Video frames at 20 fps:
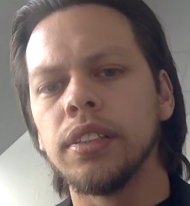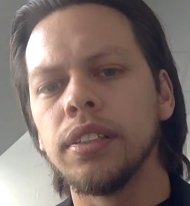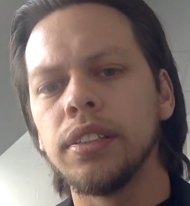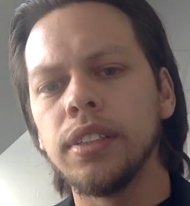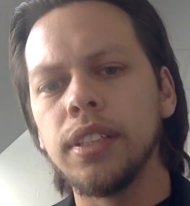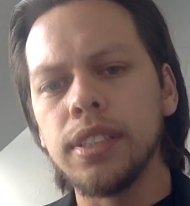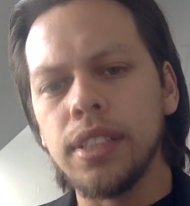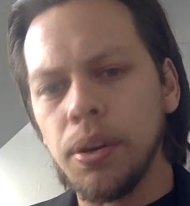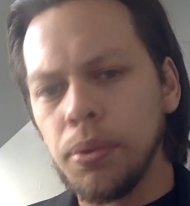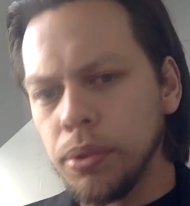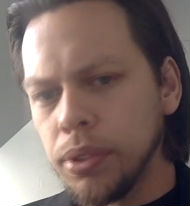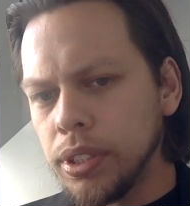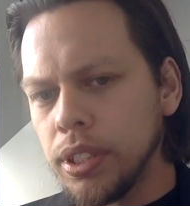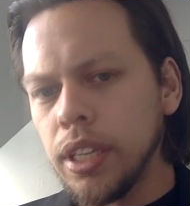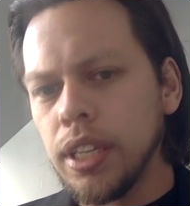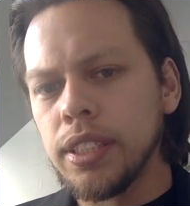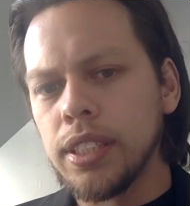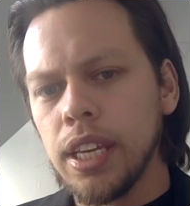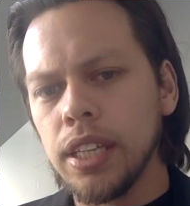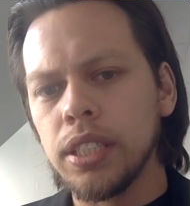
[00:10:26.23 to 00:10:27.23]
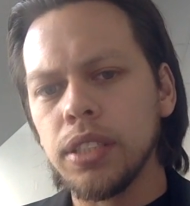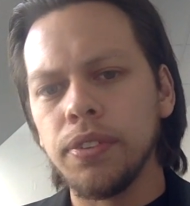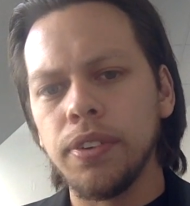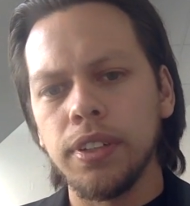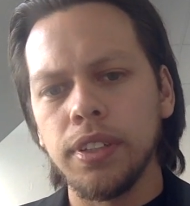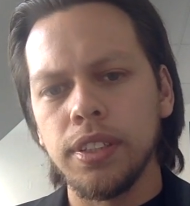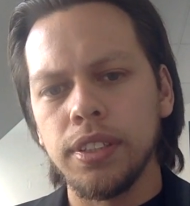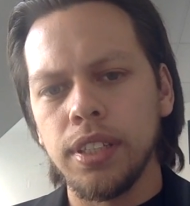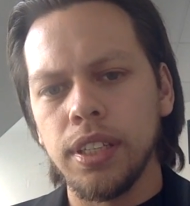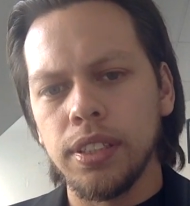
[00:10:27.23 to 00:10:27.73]
This I would say is
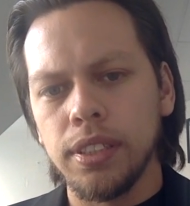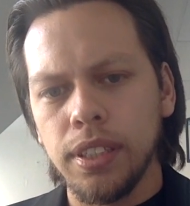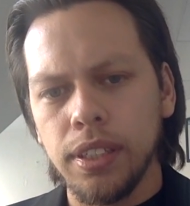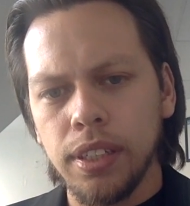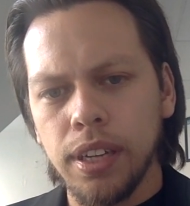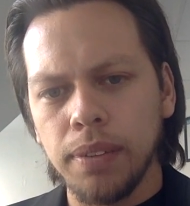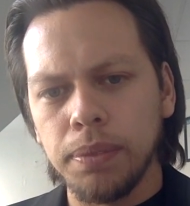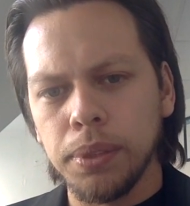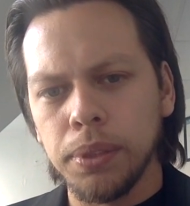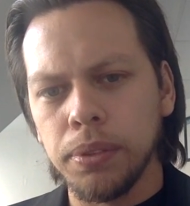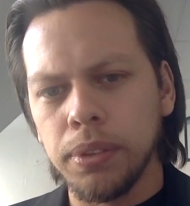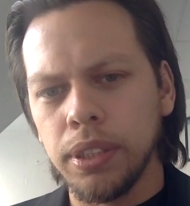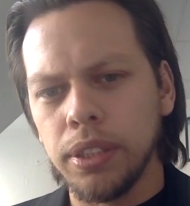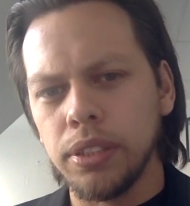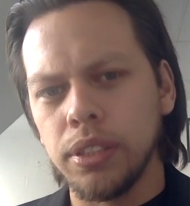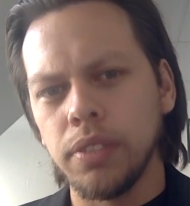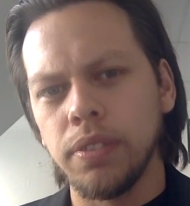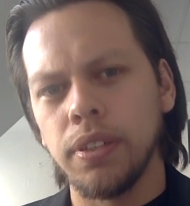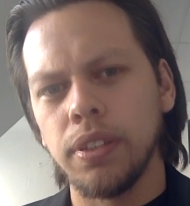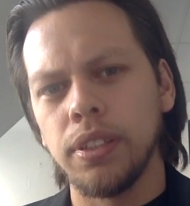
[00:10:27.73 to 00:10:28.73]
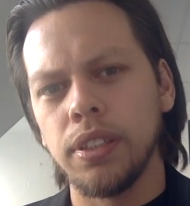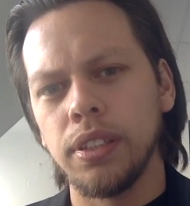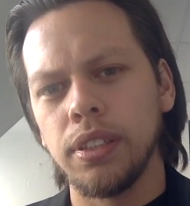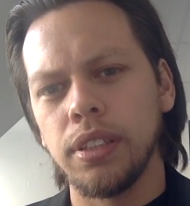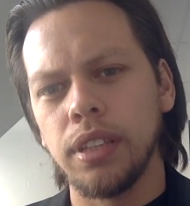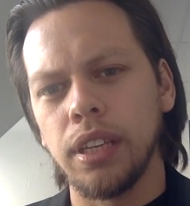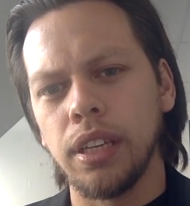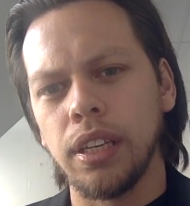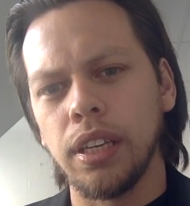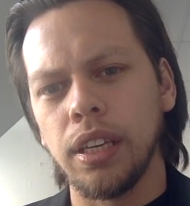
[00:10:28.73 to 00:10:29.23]
extroverted sensing coupled with introverted
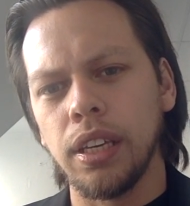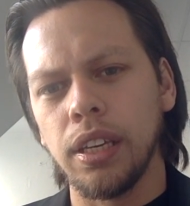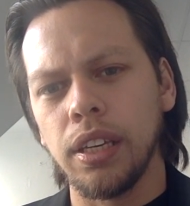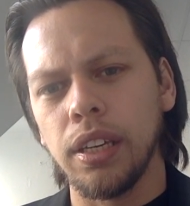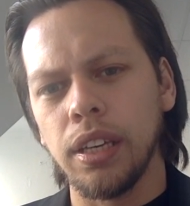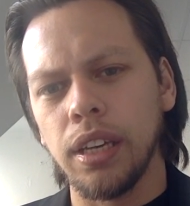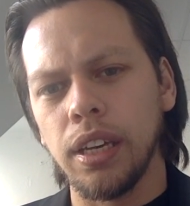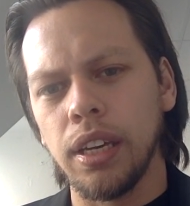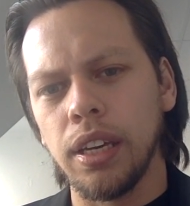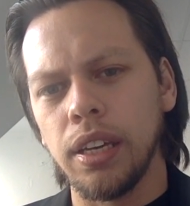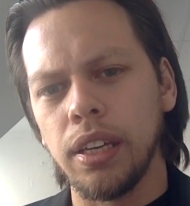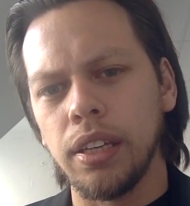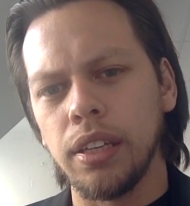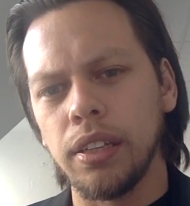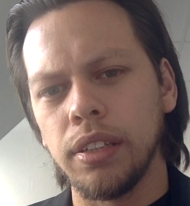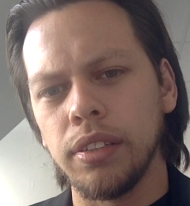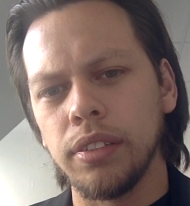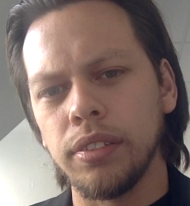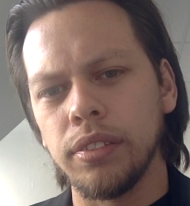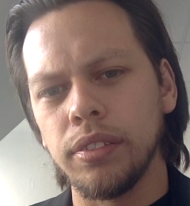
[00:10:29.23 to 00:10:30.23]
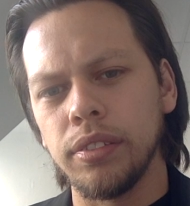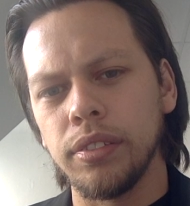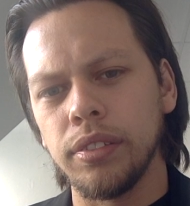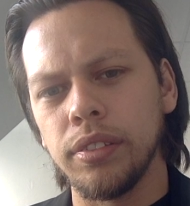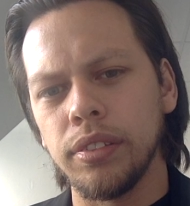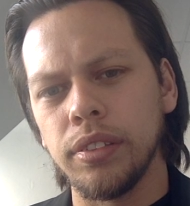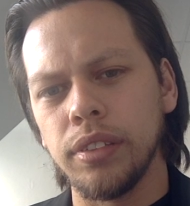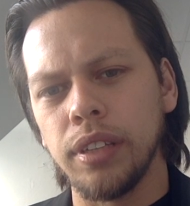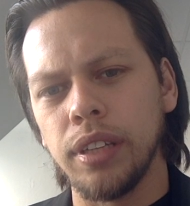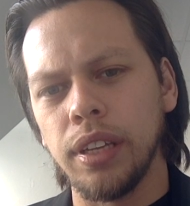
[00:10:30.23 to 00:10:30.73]
thinking
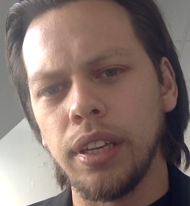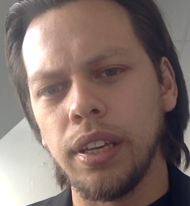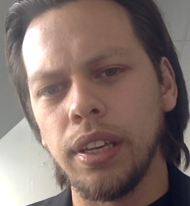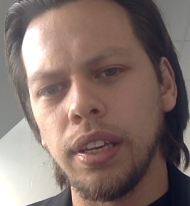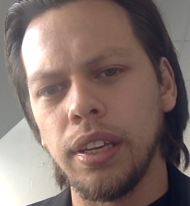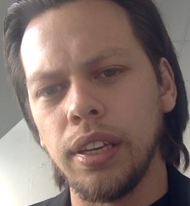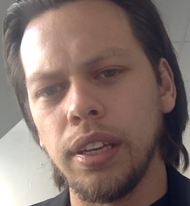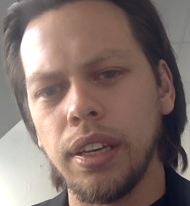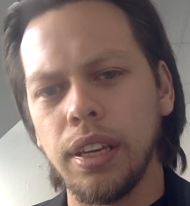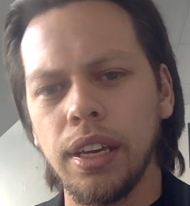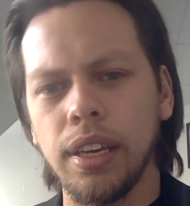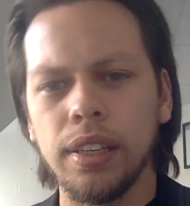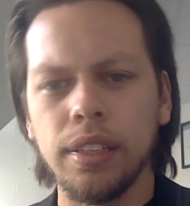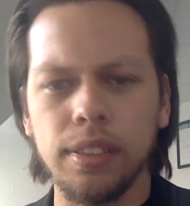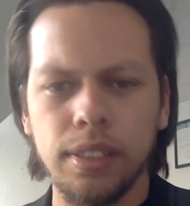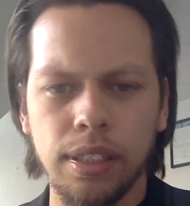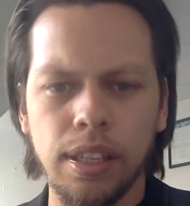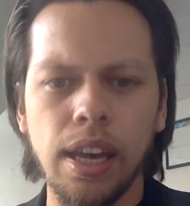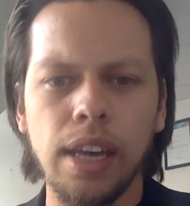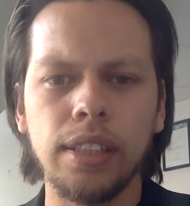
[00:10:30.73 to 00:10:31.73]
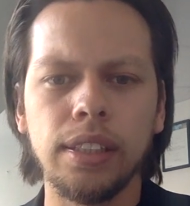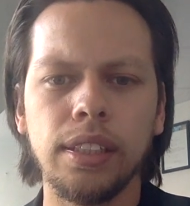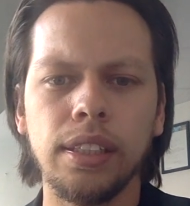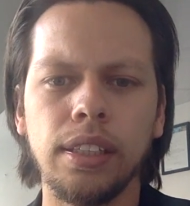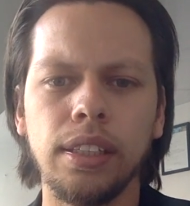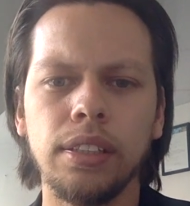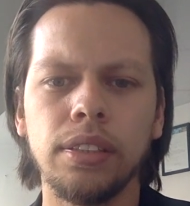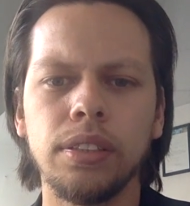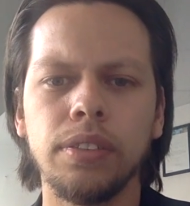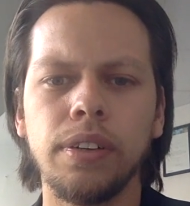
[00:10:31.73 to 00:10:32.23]
and slight
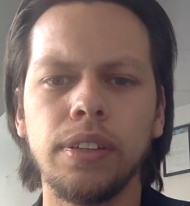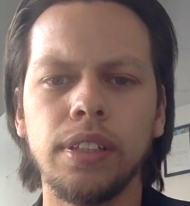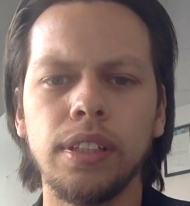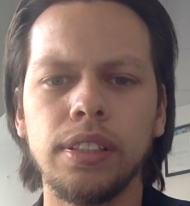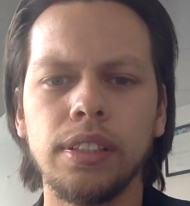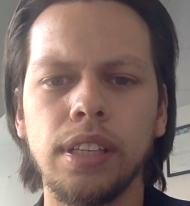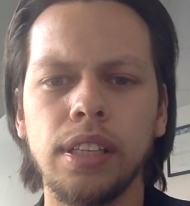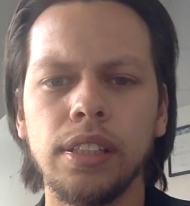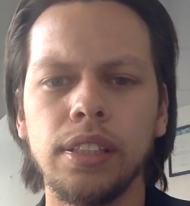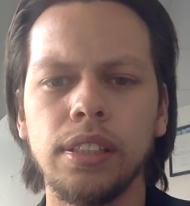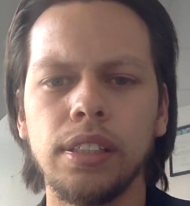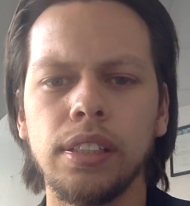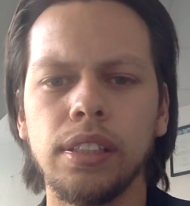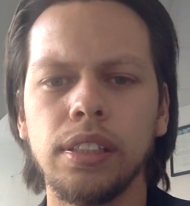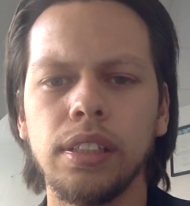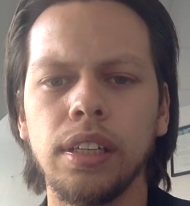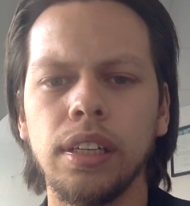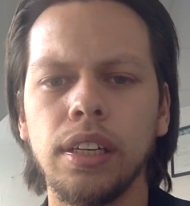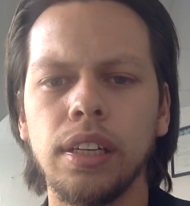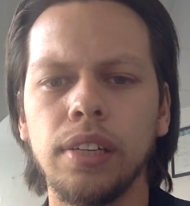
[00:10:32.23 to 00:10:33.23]
introverted sensing.